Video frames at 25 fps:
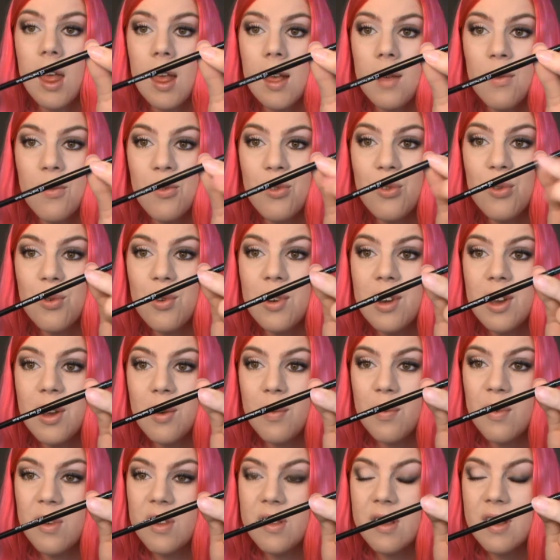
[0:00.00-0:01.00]
E L F Studio
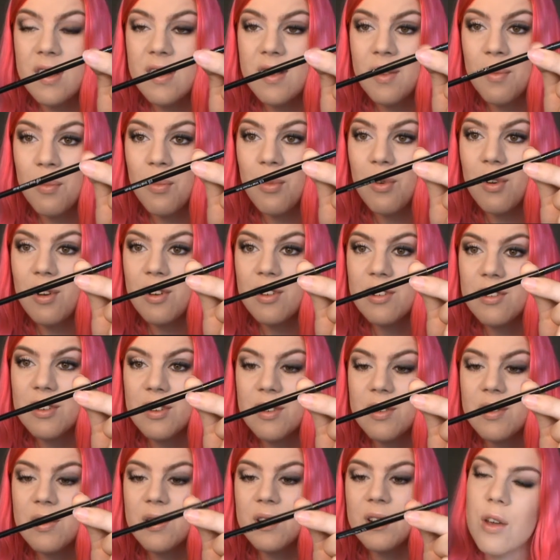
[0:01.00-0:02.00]
Precision
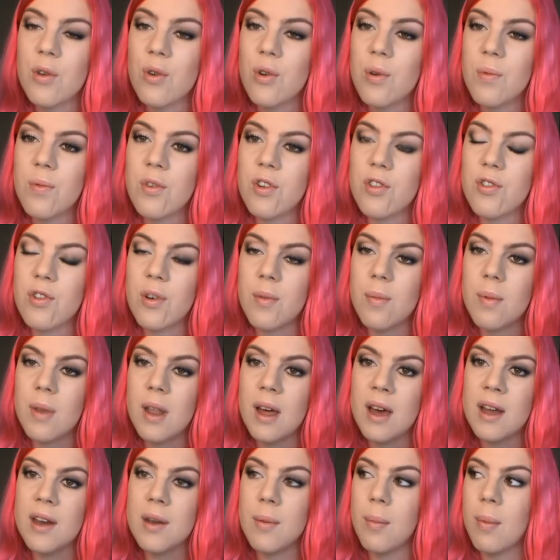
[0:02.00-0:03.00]
brush. You don't want to
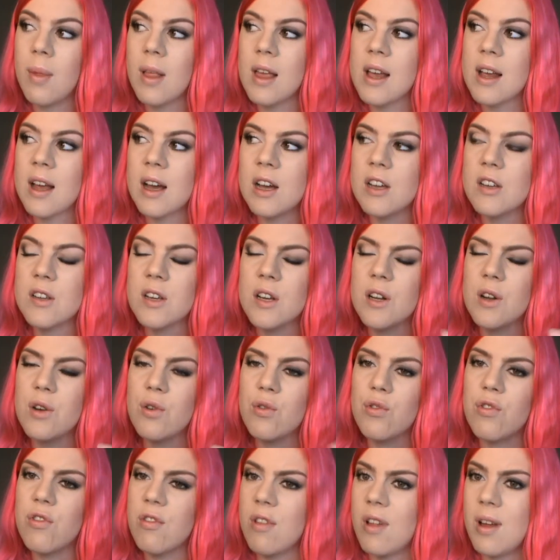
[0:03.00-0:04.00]
apply the black
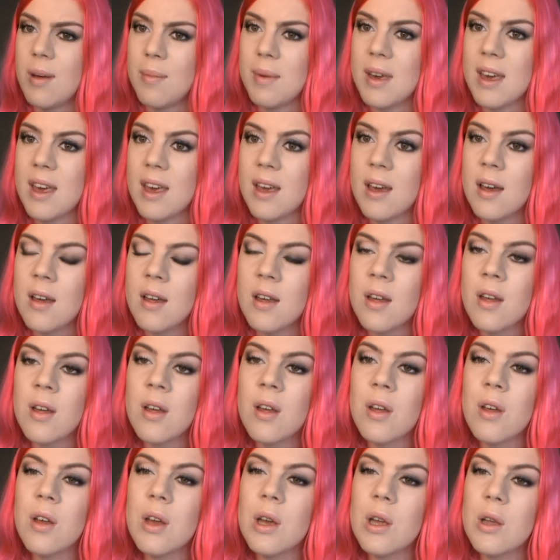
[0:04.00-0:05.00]
eyeshadow sloppy.
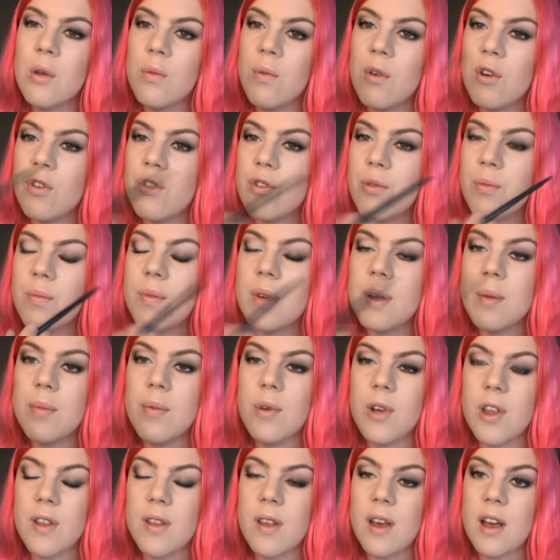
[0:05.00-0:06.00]
You want to be
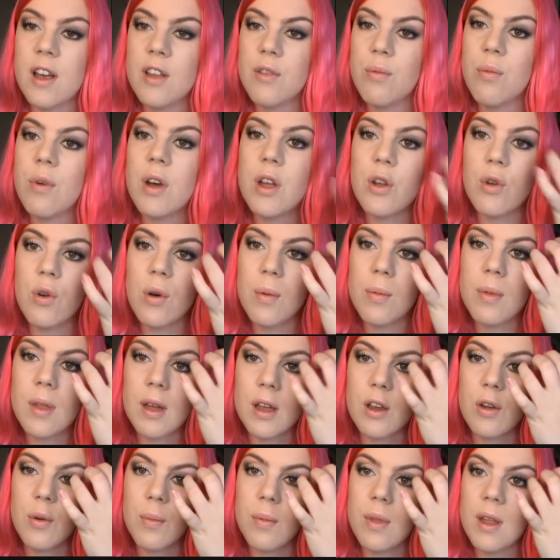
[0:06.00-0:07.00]
precise while you
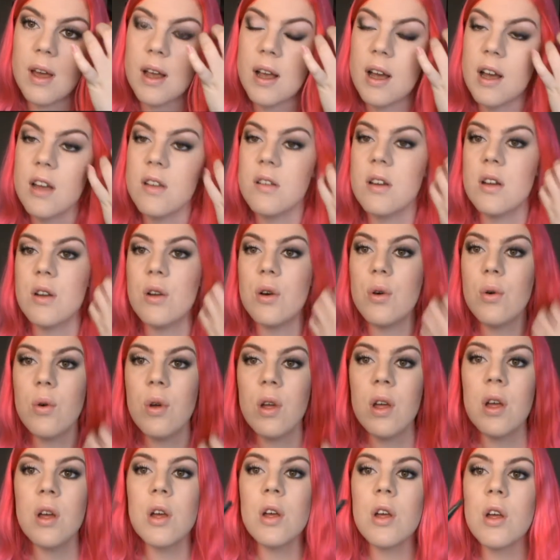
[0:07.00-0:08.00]
apply your black eyeshadow.
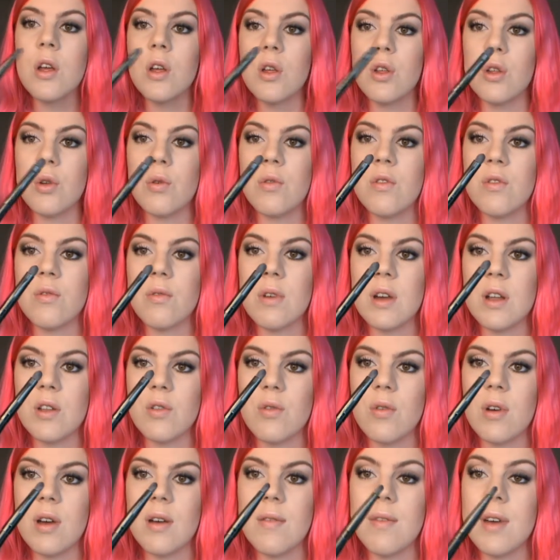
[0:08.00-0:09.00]
So it's great
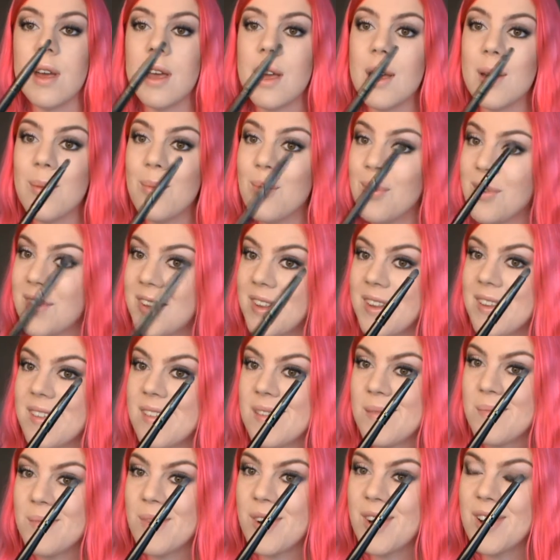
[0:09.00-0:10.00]
to have a
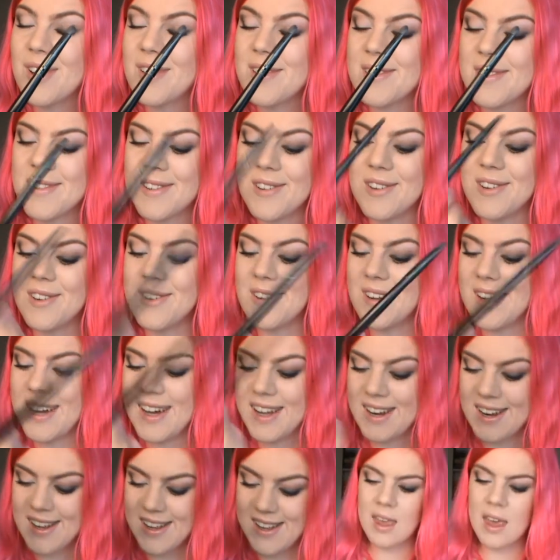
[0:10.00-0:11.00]
precision brush to do
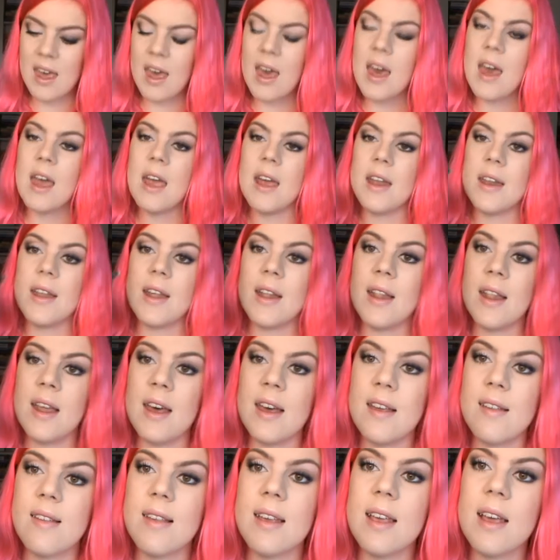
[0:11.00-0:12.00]
that. And then
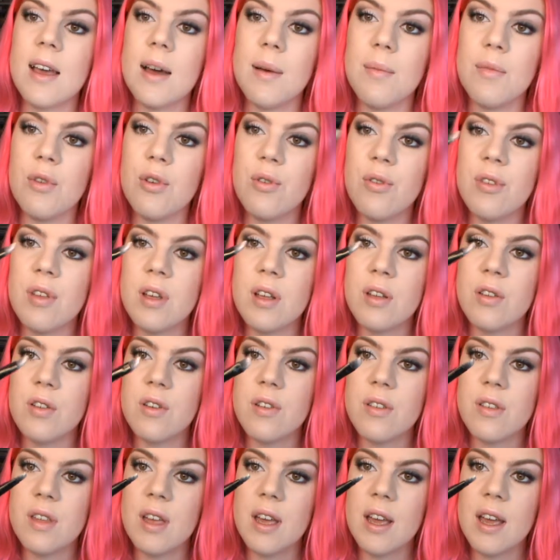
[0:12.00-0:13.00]
lastly, I'm using
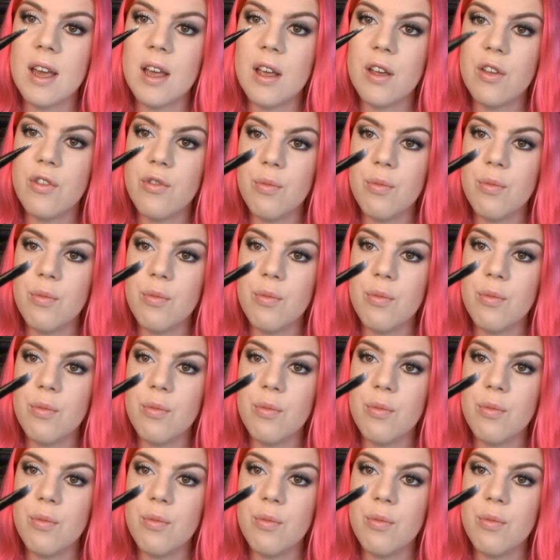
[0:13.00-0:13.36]
just a